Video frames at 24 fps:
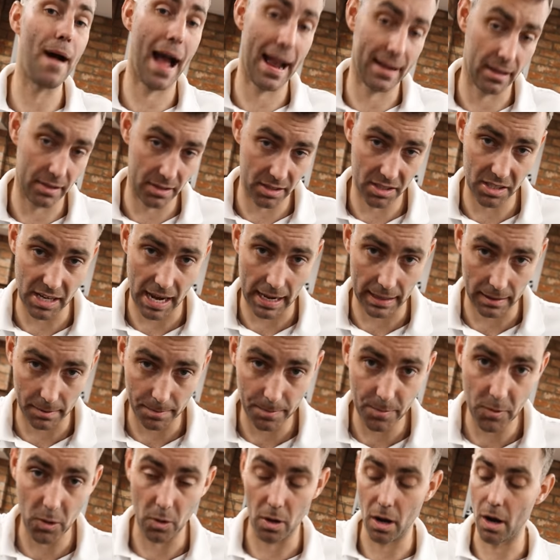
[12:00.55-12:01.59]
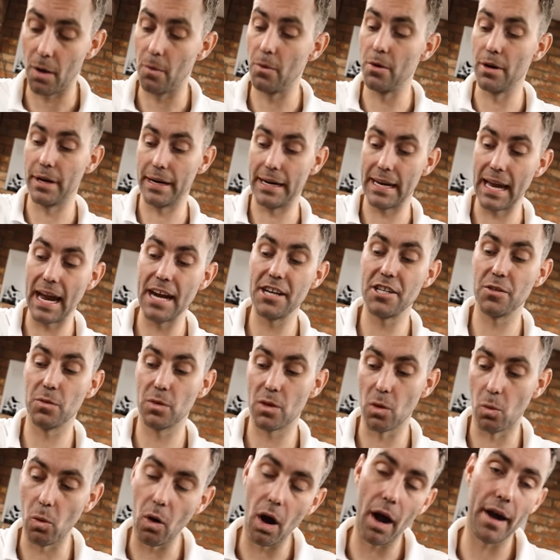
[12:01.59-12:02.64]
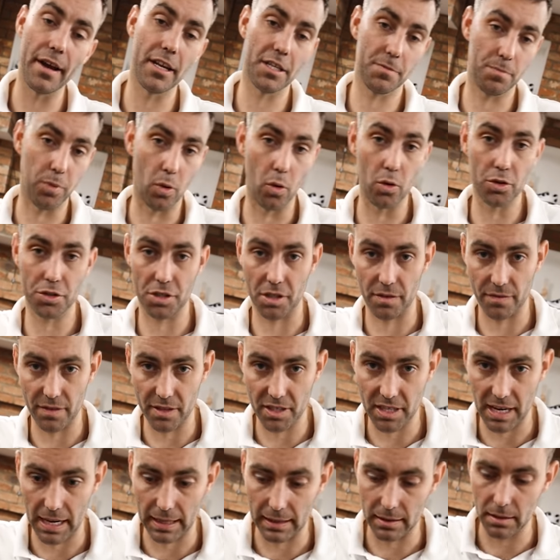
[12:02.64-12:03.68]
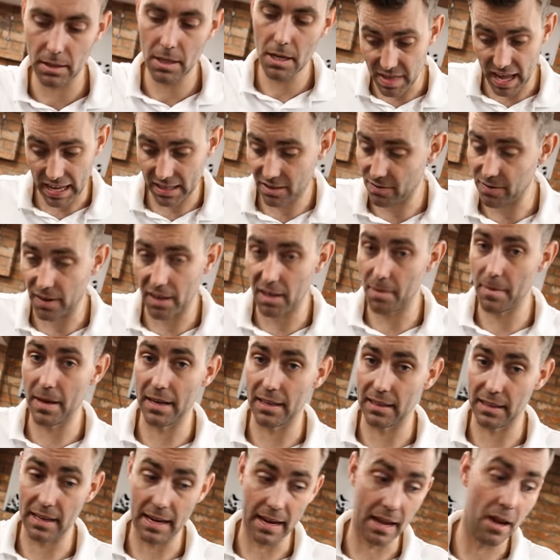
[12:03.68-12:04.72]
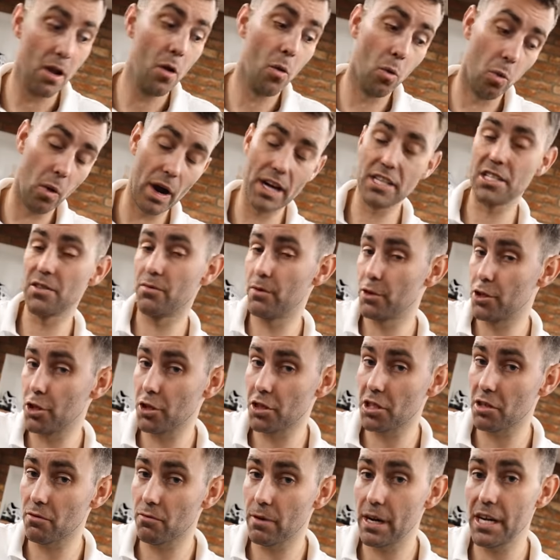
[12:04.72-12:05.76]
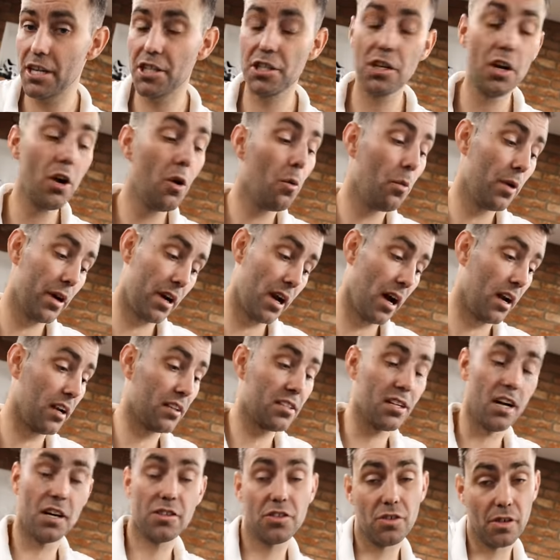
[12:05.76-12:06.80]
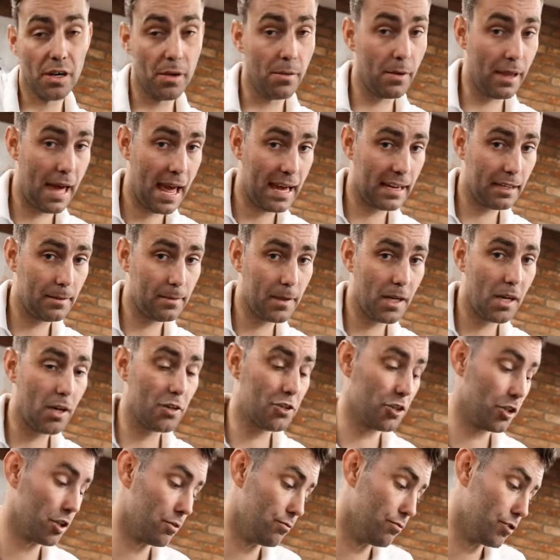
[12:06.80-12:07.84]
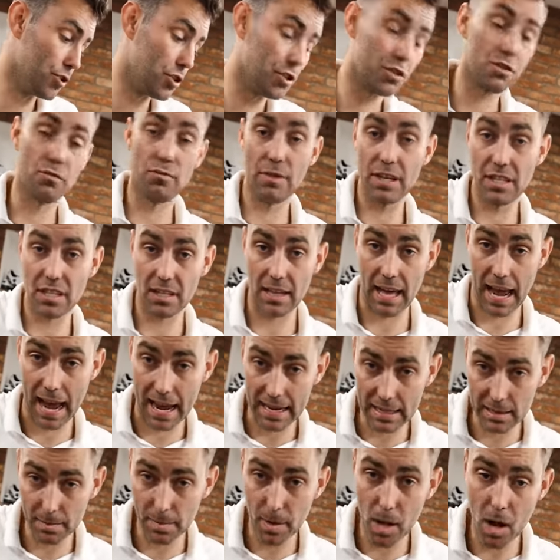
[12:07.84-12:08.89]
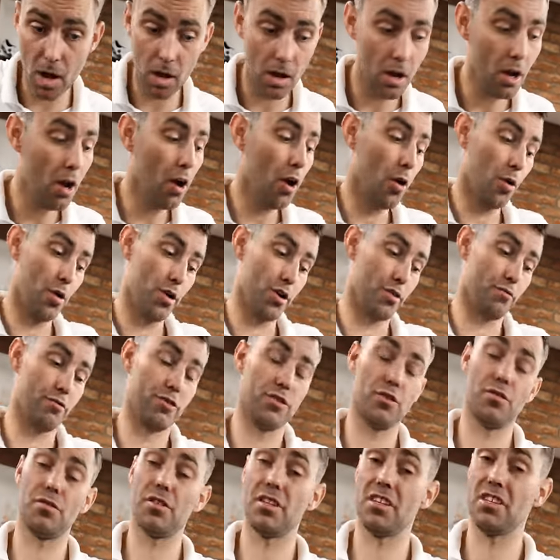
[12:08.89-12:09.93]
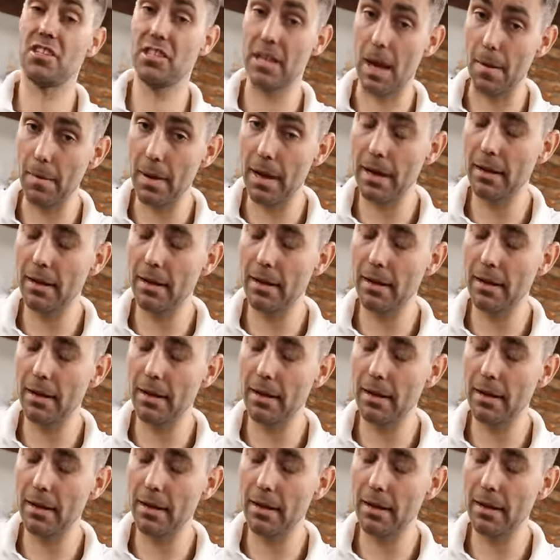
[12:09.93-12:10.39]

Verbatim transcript: back of the saddle. Right? We're engaging with the widest portion of the saddle. That's fundamentally it. Ways of reducing reach, we kind of touched on it with handlebars. You can reduce the reach of the handlebar, you can reduce the stem